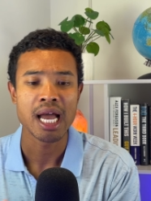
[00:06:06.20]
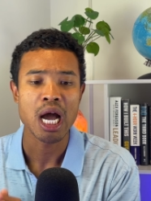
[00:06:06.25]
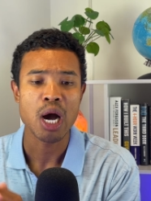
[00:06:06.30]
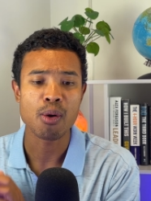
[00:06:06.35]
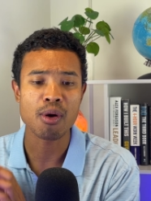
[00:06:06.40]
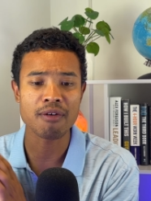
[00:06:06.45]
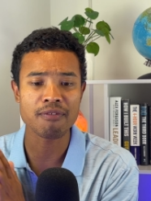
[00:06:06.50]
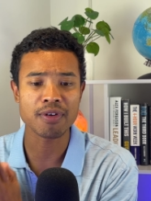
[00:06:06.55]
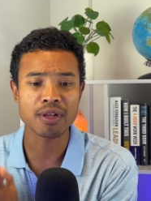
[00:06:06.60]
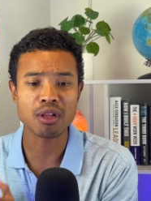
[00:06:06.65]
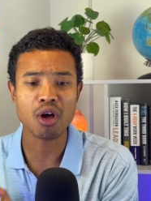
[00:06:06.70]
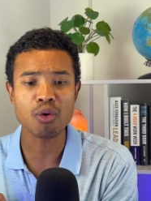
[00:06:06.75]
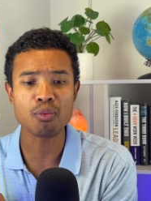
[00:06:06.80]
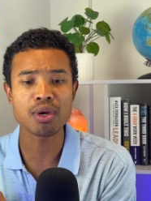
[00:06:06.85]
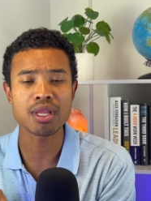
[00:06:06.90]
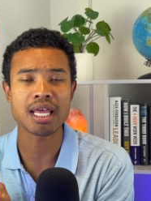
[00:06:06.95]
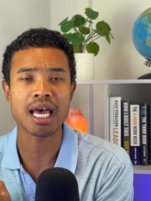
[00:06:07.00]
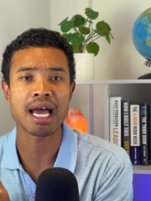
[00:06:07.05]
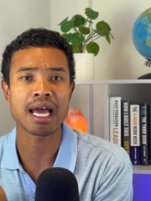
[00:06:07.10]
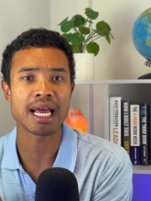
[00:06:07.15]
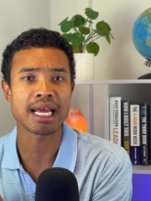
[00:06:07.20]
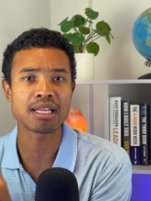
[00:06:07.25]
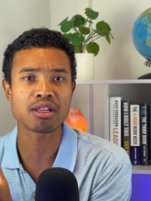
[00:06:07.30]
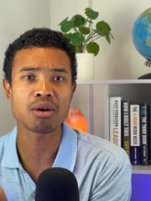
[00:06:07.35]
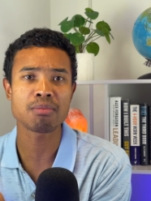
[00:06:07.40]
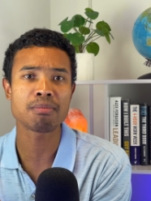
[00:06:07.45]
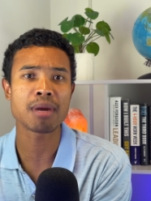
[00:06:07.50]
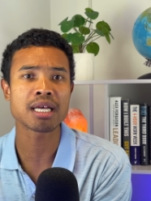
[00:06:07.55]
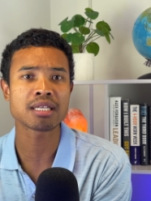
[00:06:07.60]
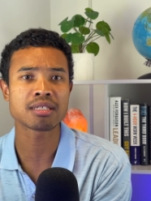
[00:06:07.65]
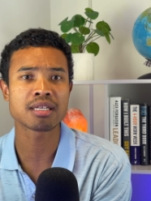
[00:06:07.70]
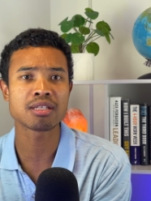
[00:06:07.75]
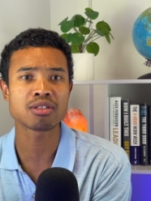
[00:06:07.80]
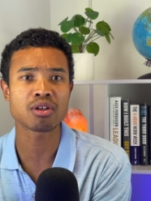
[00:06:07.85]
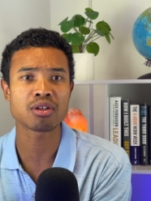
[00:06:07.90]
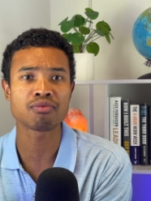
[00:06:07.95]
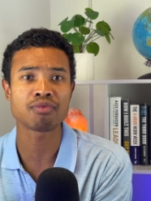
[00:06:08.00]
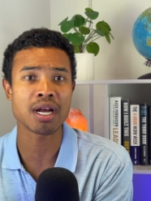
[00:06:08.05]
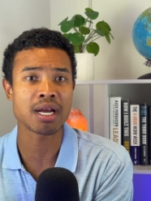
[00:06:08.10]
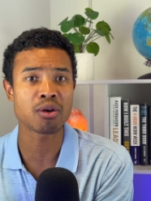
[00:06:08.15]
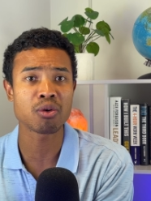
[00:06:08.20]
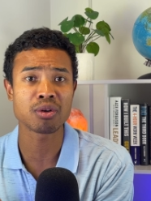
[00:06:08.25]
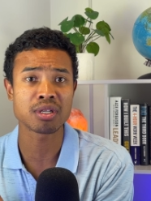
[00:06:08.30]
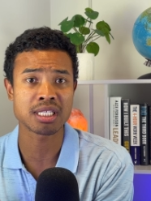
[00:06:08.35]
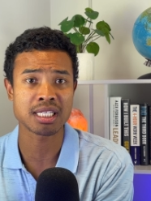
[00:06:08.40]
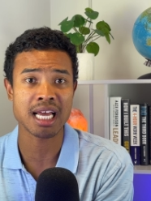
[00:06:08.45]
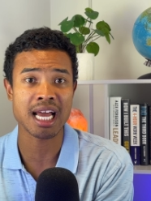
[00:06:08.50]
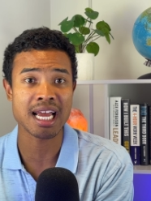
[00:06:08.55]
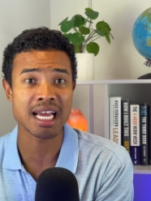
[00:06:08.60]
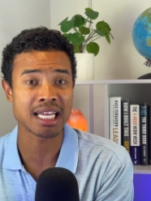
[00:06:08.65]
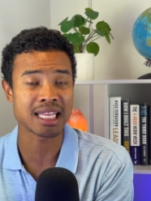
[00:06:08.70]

However, along with that, Elon Musk is on record saying